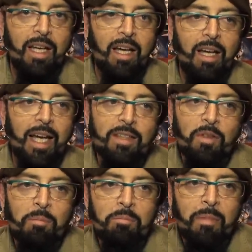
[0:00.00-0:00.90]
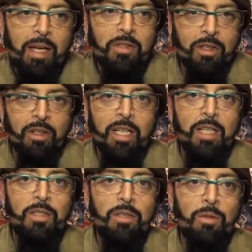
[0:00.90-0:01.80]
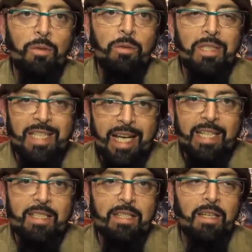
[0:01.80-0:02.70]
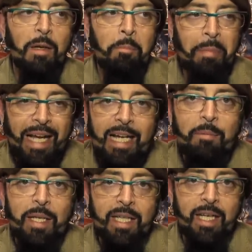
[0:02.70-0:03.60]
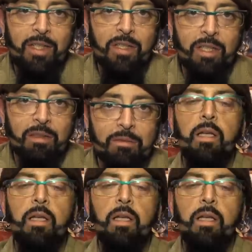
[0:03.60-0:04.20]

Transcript: as a measure to test pain medication.